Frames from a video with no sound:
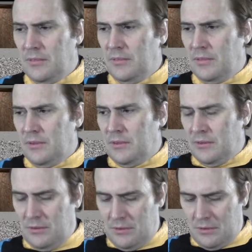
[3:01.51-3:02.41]

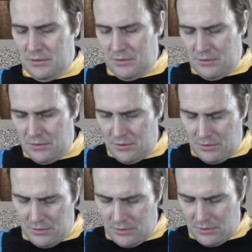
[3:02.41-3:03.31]

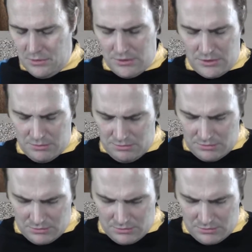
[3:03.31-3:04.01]
No words are spoken by the person on screen.